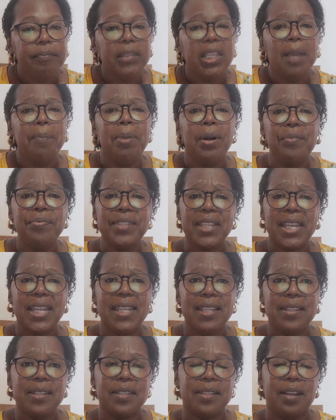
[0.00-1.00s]
Both
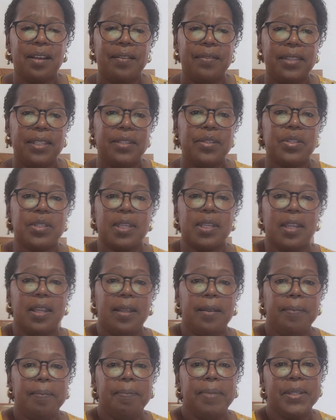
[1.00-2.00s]
days on this
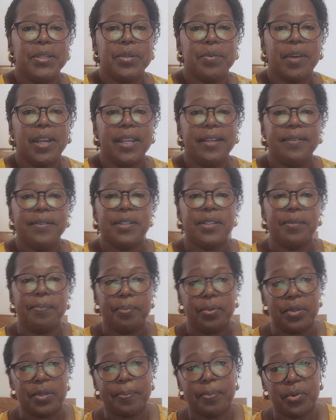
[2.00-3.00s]
bus ride to
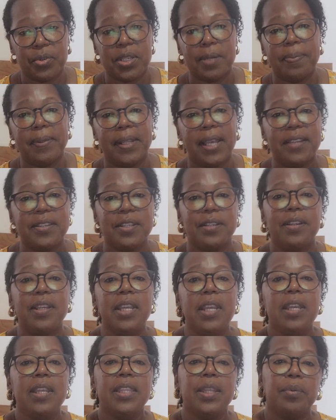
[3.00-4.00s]
Puerto Plato,
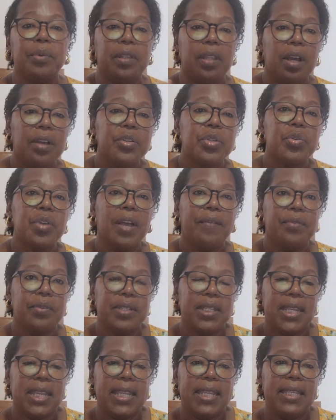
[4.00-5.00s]
they were long travel
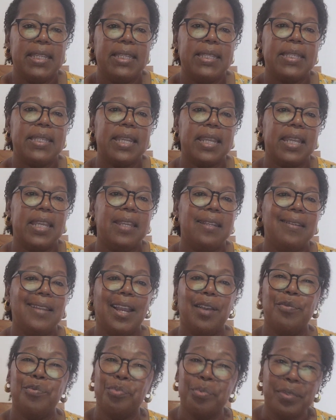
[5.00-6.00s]
days, and
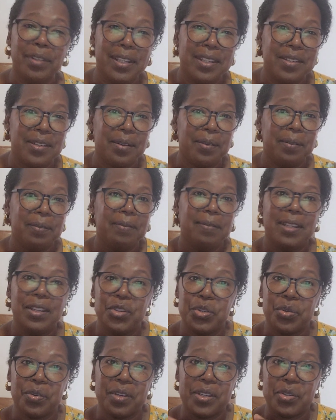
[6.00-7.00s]
I really don't
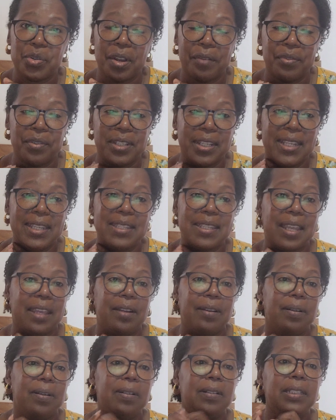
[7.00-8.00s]
enjoy travel days
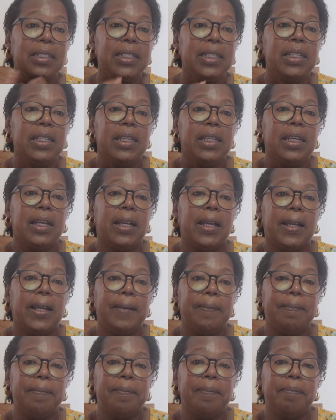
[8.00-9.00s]
at all.
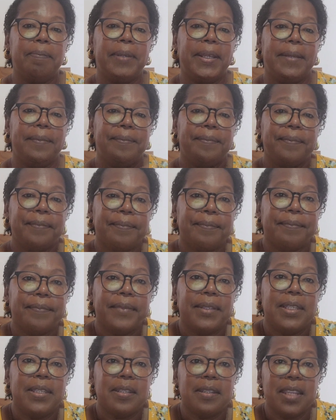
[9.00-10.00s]
But
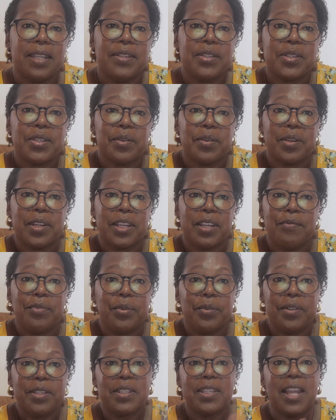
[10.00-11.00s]
it's a necessary
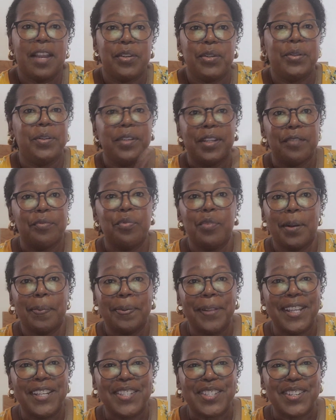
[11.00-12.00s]
evil. It's how you're going to get from one
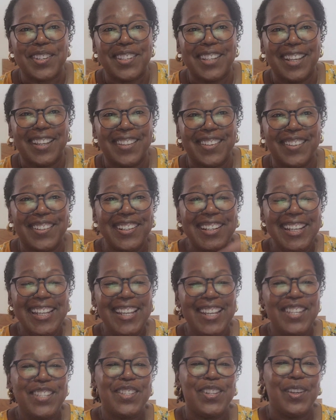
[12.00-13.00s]
place to another.
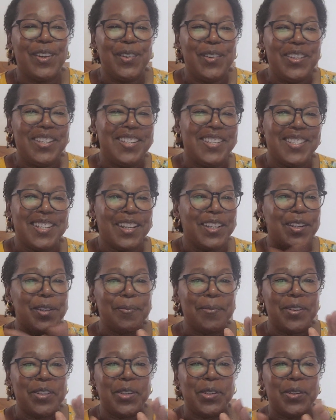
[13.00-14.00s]
So you just suck it
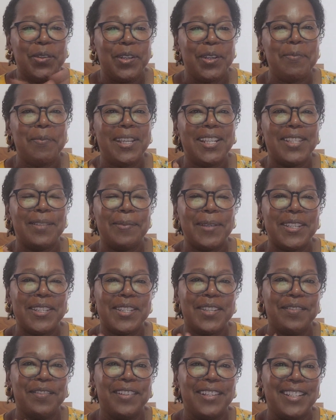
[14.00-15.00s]
up and do it and make the
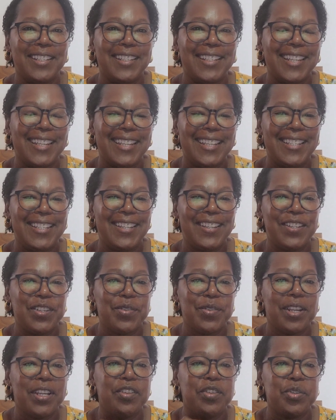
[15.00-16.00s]
best of it and
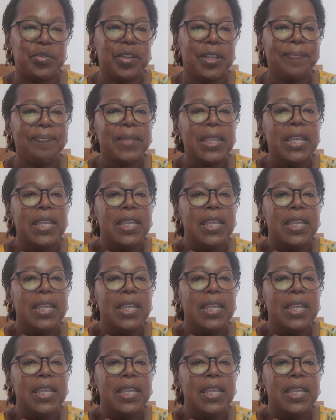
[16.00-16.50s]
try to enjoy it.